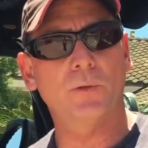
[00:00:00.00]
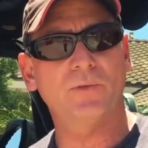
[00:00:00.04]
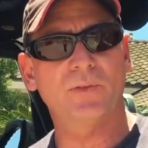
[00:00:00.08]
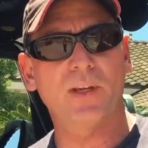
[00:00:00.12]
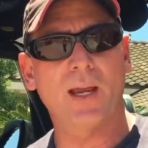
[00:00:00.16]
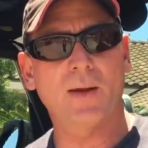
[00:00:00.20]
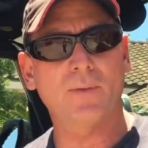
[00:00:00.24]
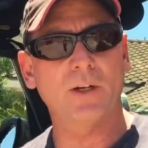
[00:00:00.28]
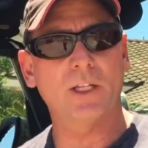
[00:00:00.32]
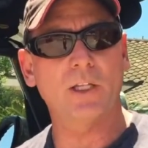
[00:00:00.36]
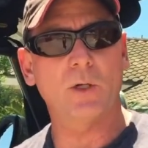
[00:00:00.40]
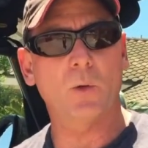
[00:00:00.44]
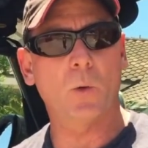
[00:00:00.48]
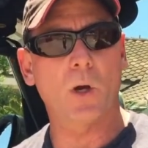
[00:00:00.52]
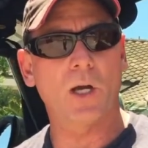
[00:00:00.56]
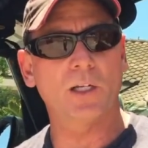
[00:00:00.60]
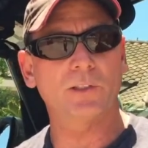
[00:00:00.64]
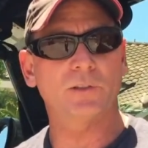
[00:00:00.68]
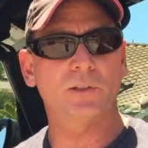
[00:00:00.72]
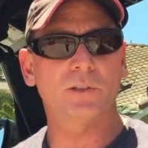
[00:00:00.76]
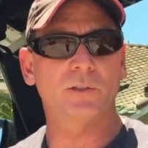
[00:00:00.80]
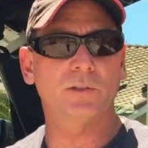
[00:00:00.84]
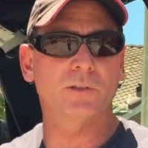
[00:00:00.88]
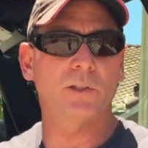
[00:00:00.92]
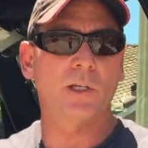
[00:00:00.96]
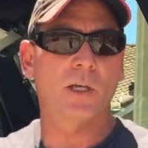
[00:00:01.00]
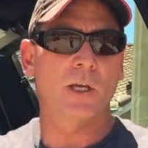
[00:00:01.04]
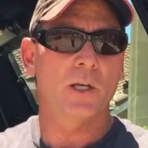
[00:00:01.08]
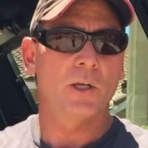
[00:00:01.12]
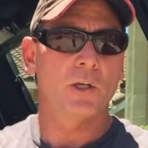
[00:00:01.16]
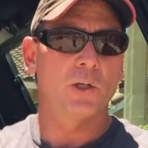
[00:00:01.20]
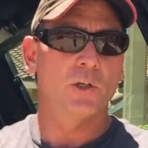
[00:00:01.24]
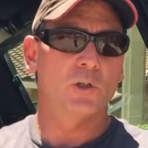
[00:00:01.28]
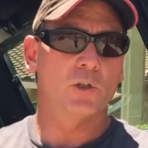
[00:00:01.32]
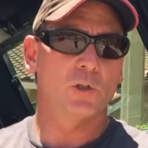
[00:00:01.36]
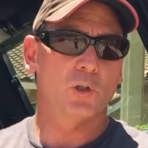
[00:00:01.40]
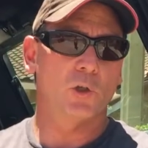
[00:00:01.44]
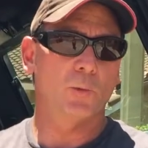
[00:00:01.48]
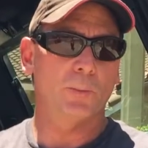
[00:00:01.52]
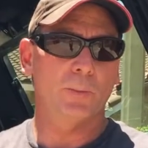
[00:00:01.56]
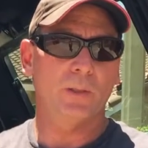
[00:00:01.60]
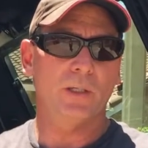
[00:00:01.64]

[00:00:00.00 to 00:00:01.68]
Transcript: If you have any questions, shoot